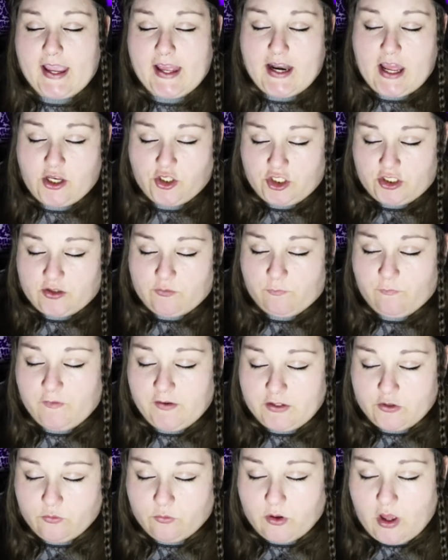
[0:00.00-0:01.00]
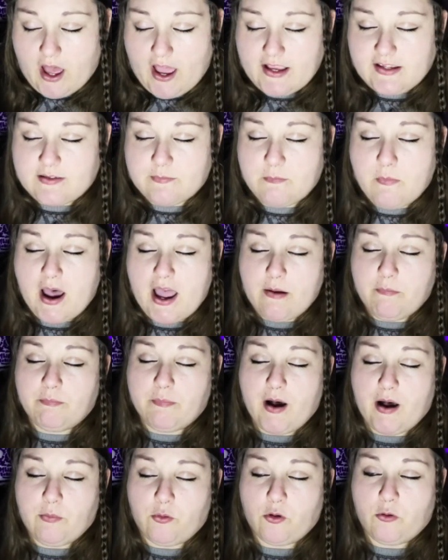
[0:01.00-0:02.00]
And I just visualize my
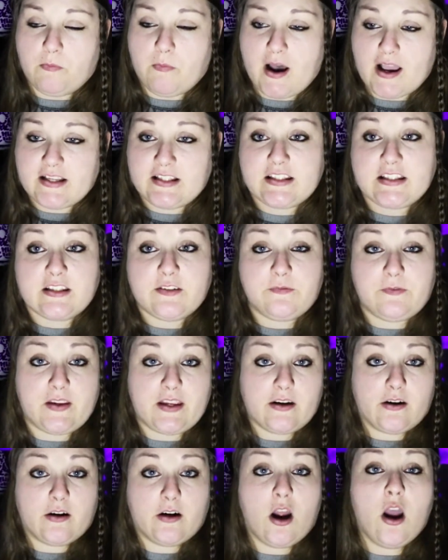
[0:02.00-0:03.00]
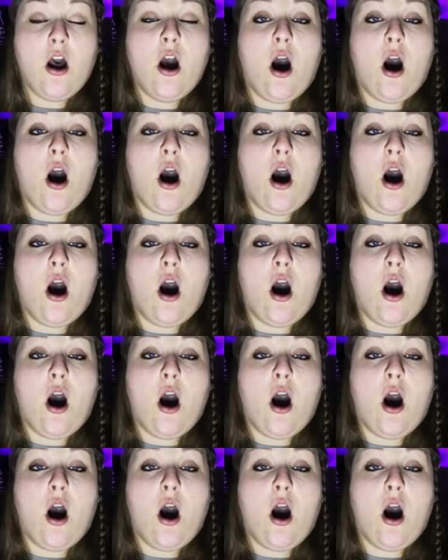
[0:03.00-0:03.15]
bubble, my sphere